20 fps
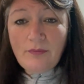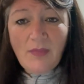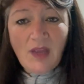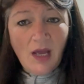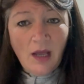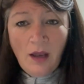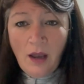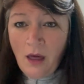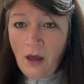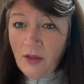
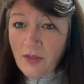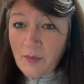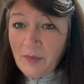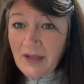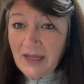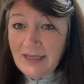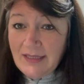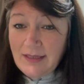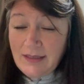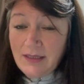A lot of the
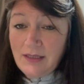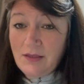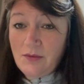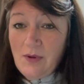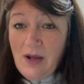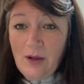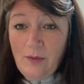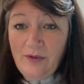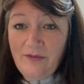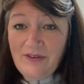places as
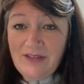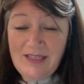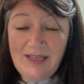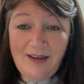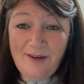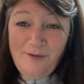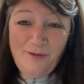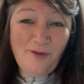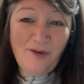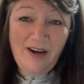well we visit
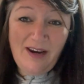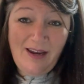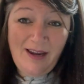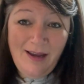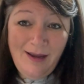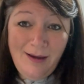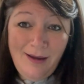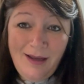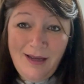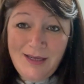are free.
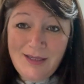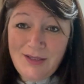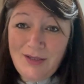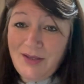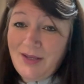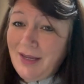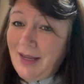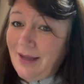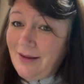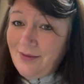So
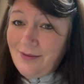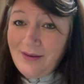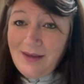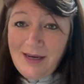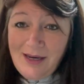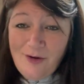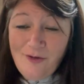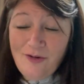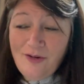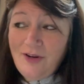the
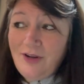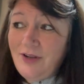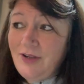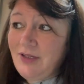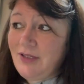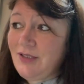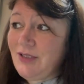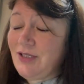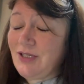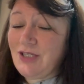
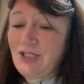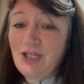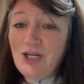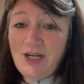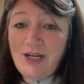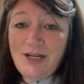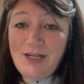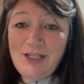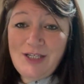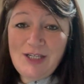cathedrals, the
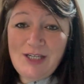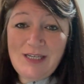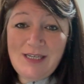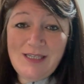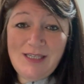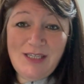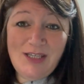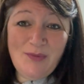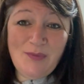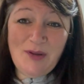churches,
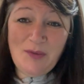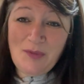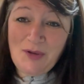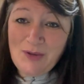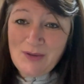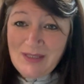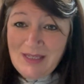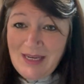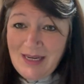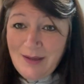some of the
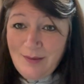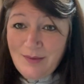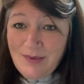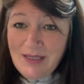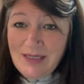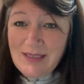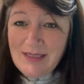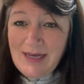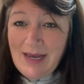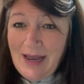museums
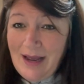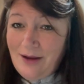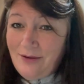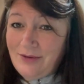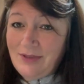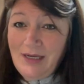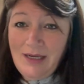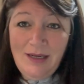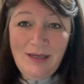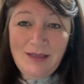in
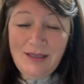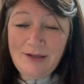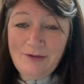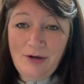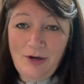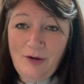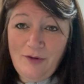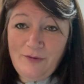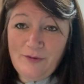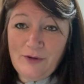town, they're
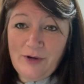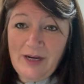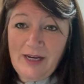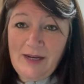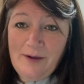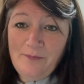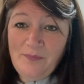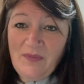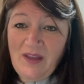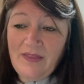all free.
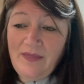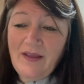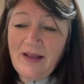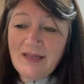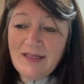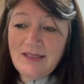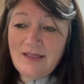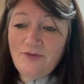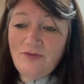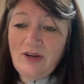And
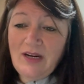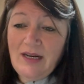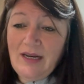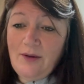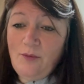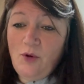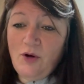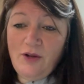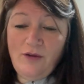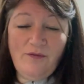that's really
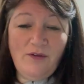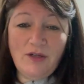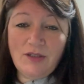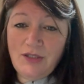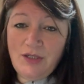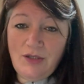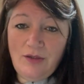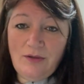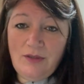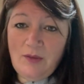what you've got
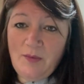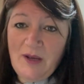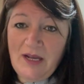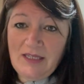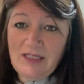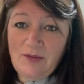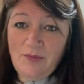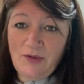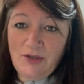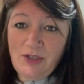to do to be able
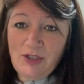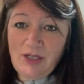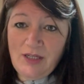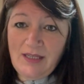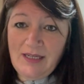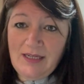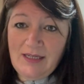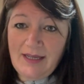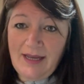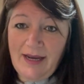to budget
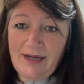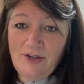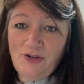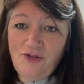these kind of